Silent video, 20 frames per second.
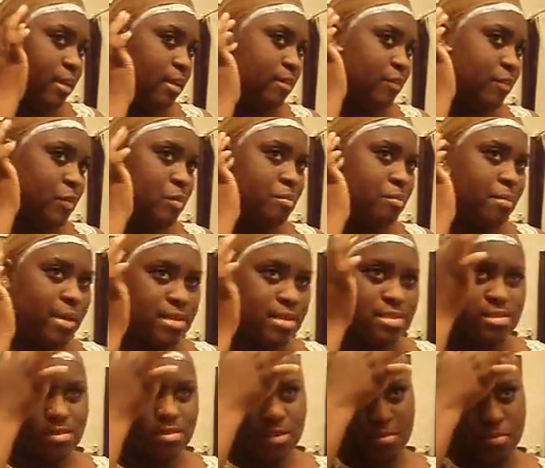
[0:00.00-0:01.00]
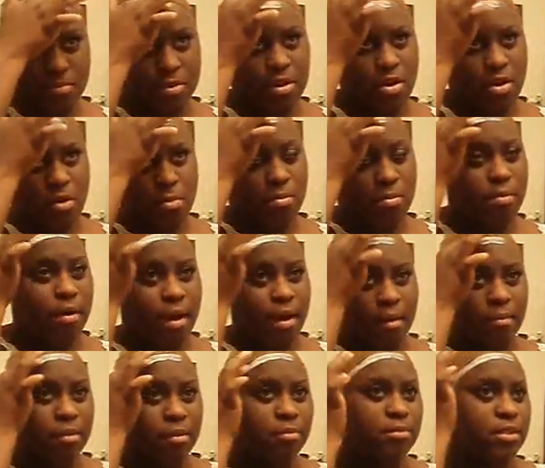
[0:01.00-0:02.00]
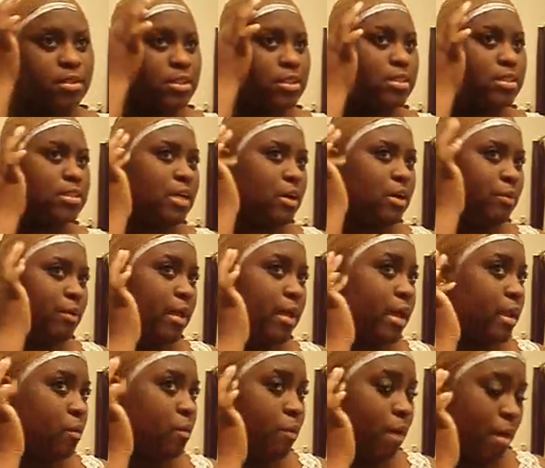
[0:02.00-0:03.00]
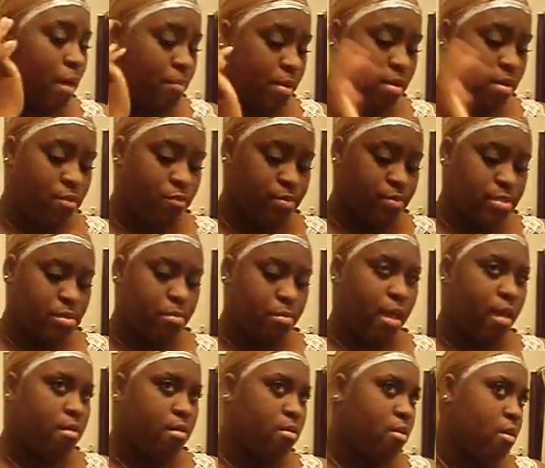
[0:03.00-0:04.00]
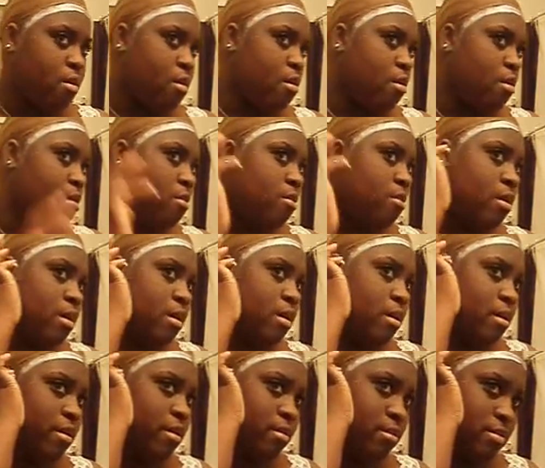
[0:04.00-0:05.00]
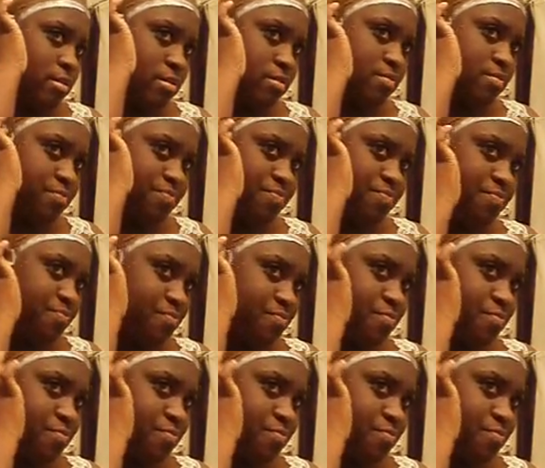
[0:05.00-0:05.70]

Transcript: If you mess up, no problem. Just go ahead and wipe it off with some alcohol. Um,